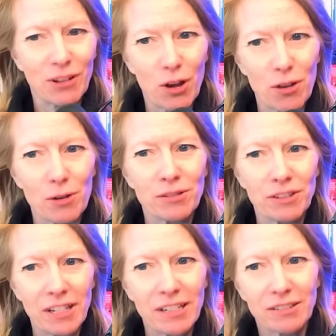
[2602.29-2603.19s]

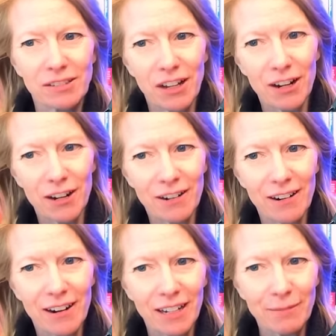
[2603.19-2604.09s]
referenced. Are
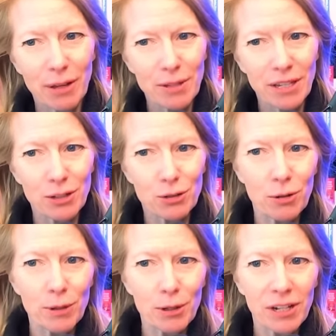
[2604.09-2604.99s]
maybe
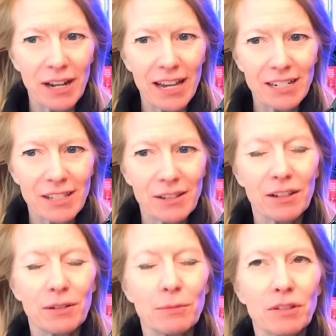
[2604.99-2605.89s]
contribute and add to
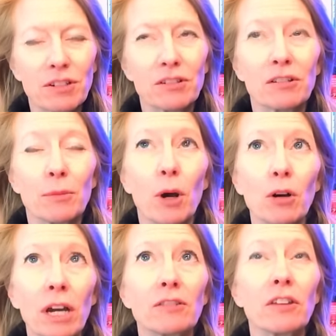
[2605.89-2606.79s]
the mysticism.
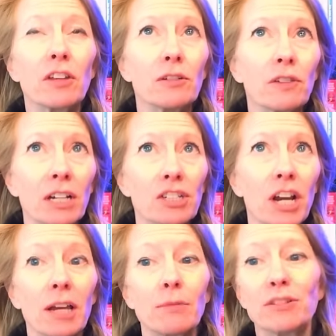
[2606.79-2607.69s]
Okay, so then you've got
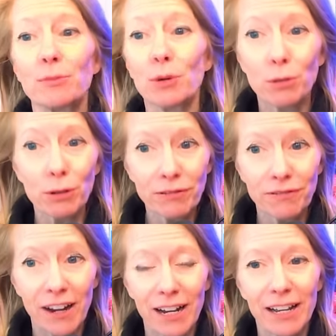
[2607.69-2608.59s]
James, you're Maroon
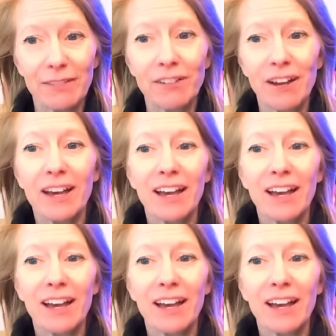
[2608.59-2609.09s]
5,